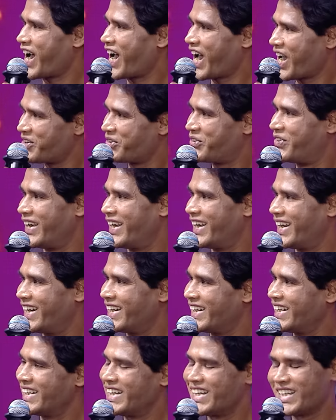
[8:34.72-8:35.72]
I feel
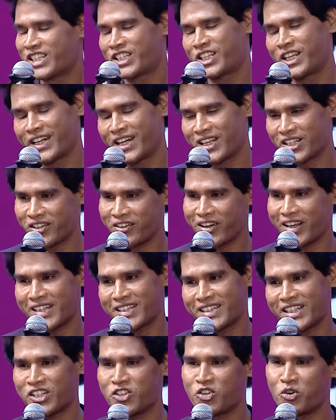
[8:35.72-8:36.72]
she deserves
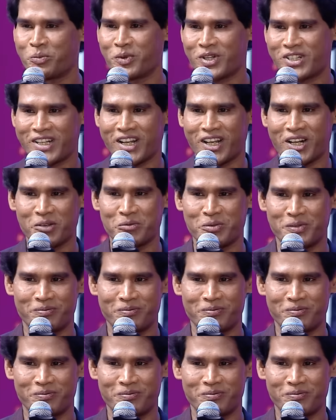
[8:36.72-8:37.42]
a superstar of.